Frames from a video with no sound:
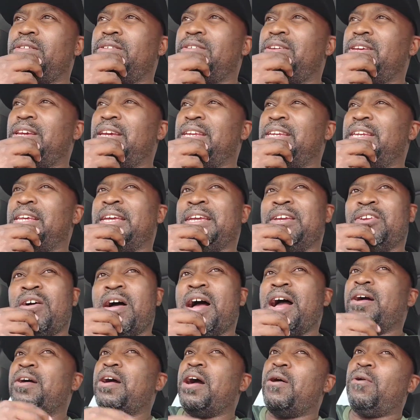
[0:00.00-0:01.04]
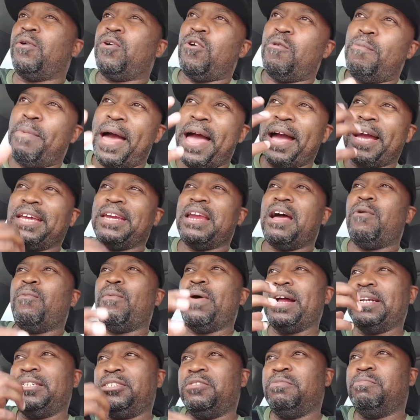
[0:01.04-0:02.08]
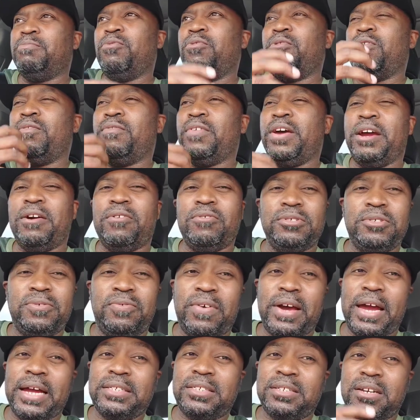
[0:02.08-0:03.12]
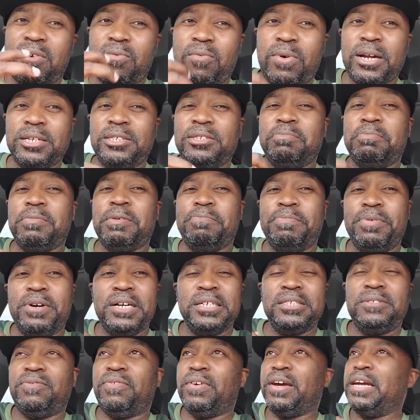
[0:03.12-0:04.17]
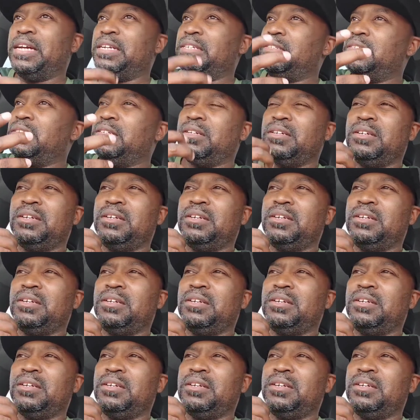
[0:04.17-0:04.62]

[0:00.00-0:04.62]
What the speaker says: And then, I'll go back and I watch some more of Errol's fights and I watch some of Bud's fights.